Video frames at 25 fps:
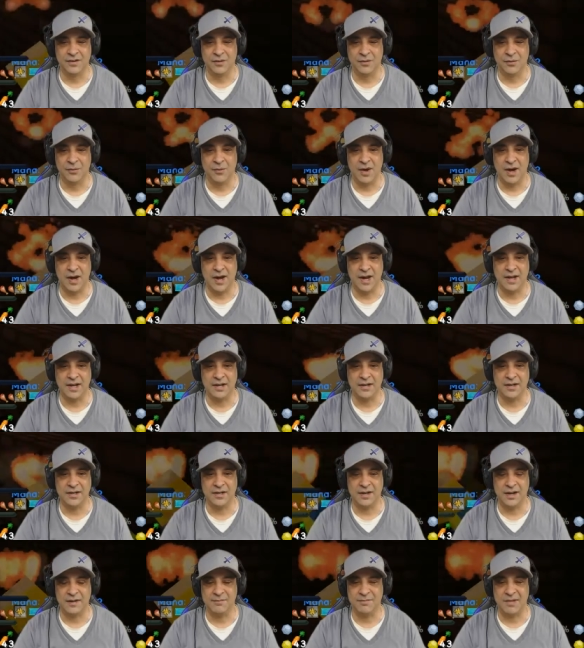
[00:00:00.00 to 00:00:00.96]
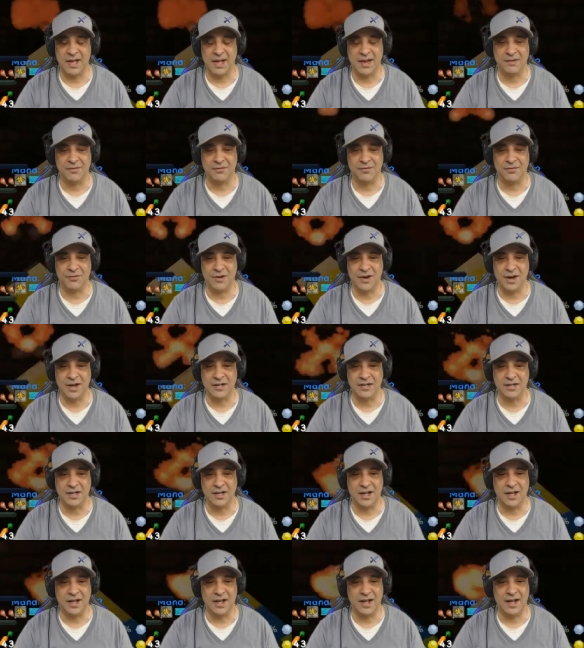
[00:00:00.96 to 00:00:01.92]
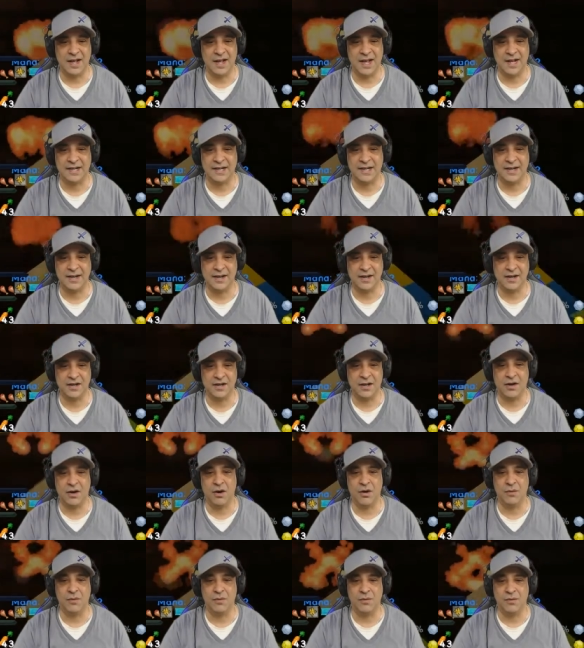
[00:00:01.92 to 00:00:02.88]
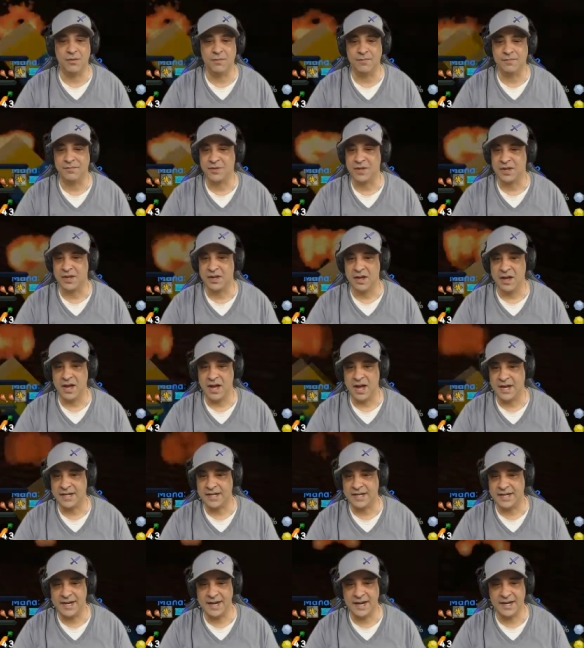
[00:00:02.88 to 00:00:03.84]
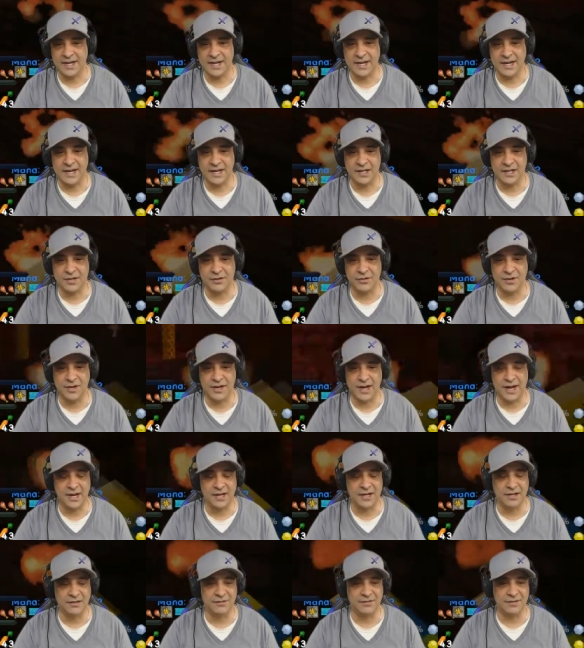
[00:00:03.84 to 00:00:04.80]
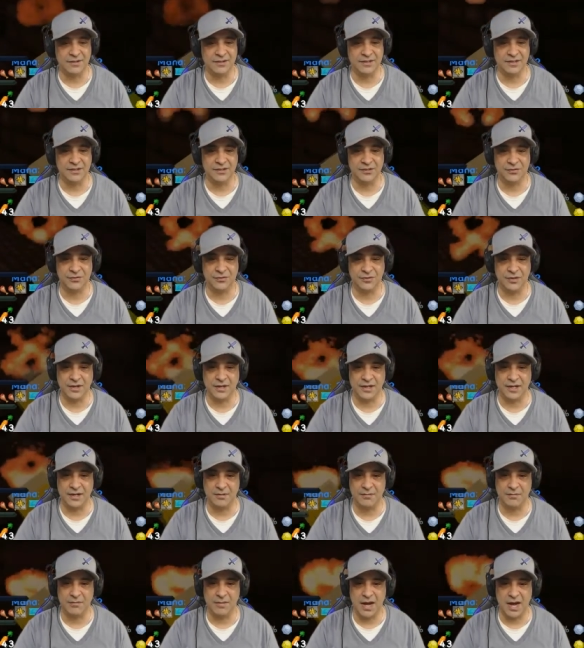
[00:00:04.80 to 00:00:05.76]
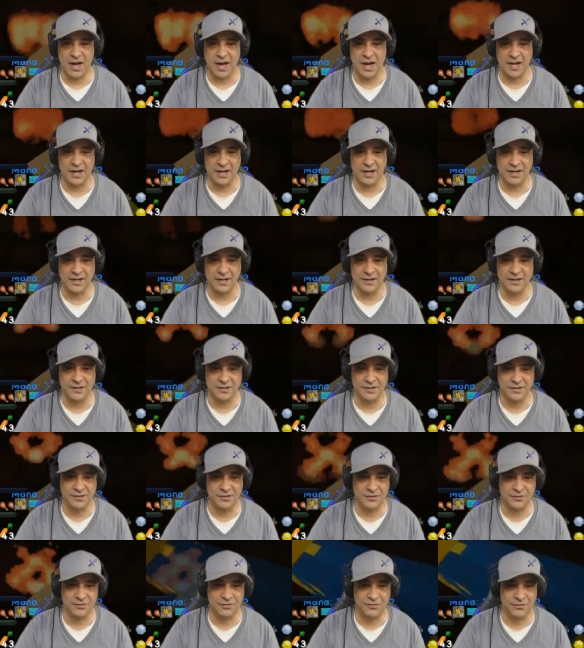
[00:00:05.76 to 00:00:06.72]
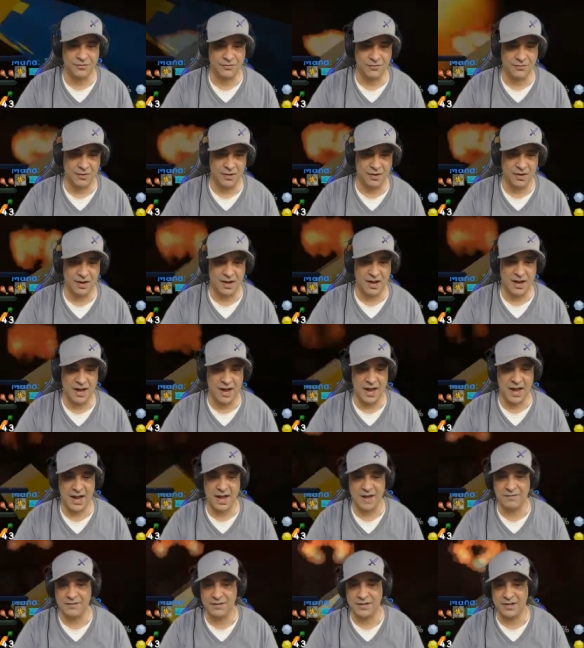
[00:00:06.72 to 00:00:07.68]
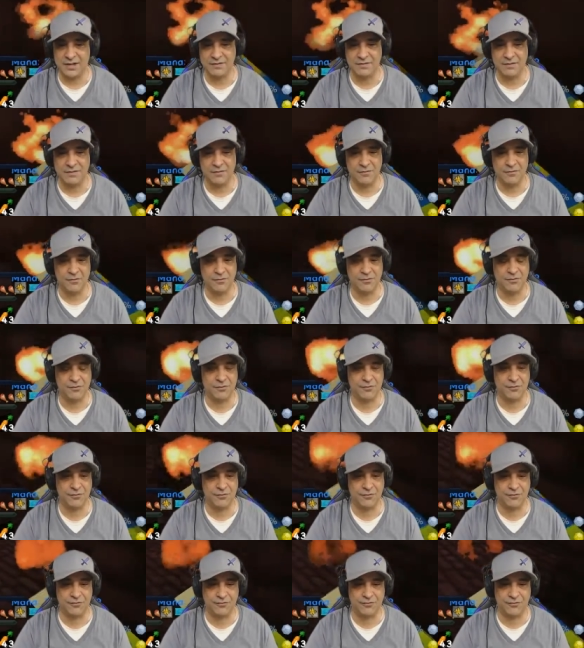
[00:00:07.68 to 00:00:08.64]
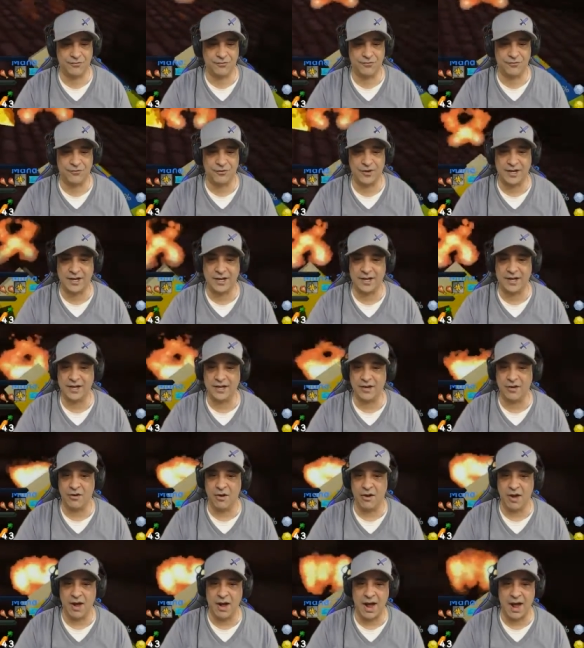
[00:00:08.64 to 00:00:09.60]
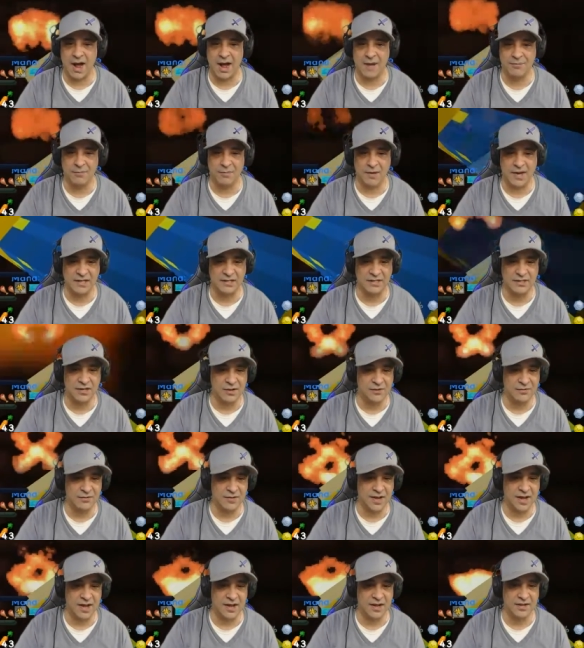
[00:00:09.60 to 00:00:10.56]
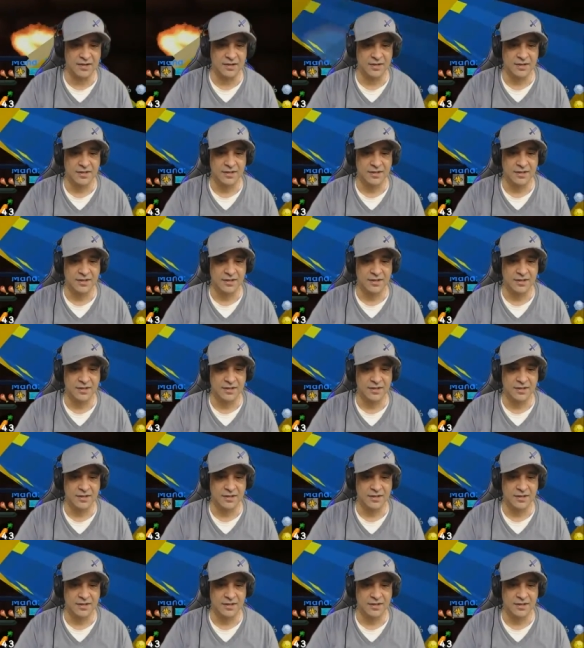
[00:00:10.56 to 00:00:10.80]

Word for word: Why? I'm not in friendly. I, I can't... Oh! I can't get in creative in this freaking mod. In this... I haven't even freaking off myself yet.